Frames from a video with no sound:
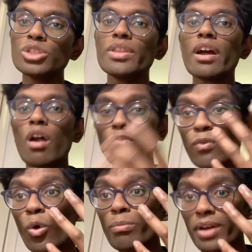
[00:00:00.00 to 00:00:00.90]
So there are
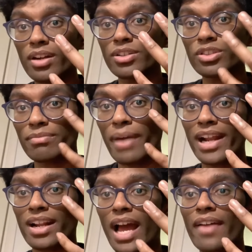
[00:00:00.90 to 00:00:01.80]
4 pillars of
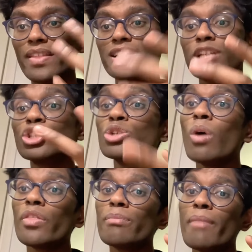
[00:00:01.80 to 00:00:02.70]
medical ethics and
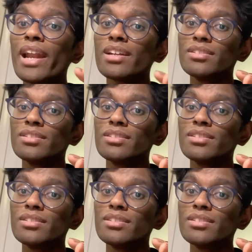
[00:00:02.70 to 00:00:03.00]
2 other